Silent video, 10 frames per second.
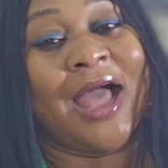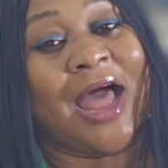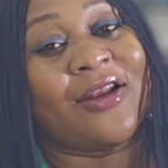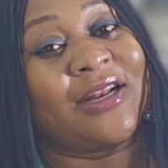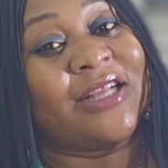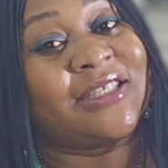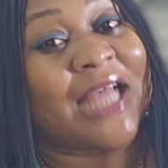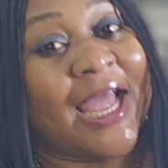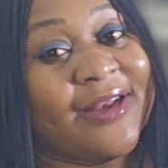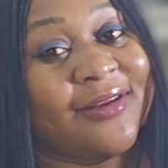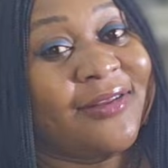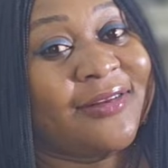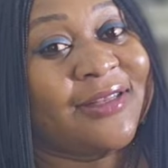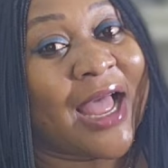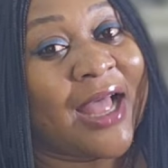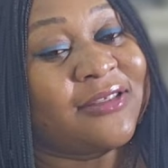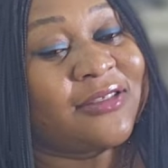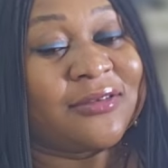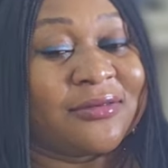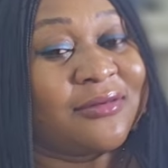Another sign that
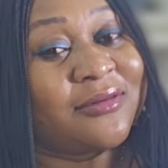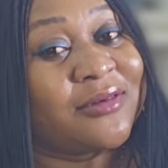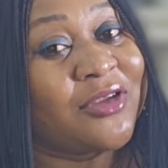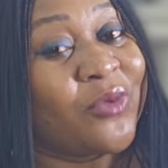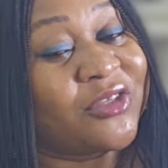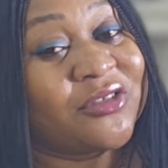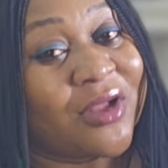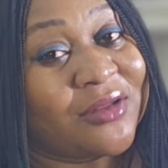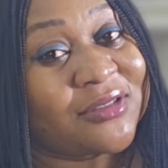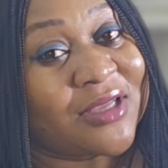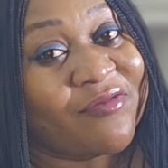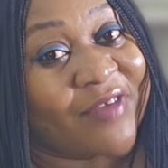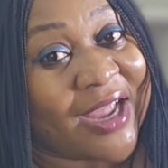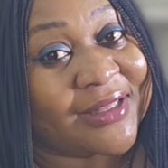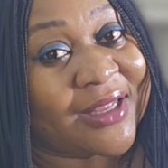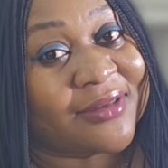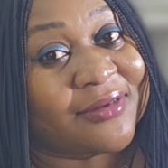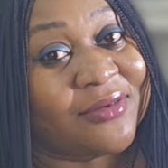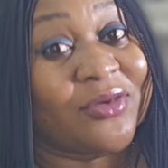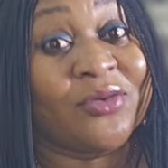he was not invited
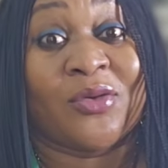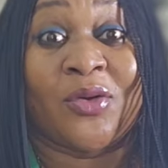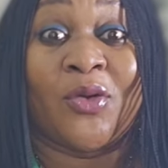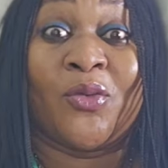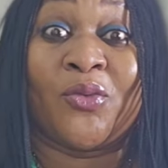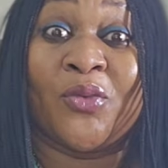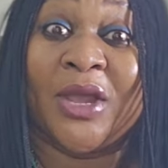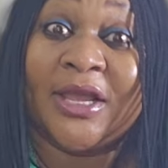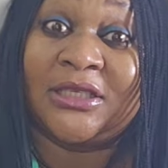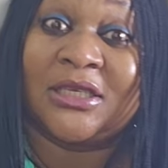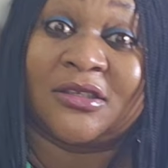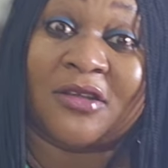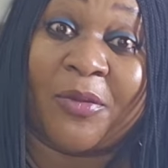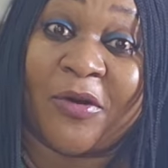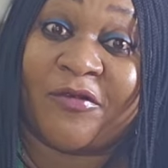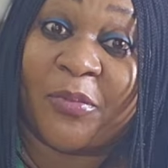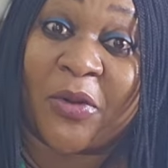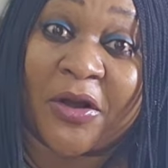with his cup of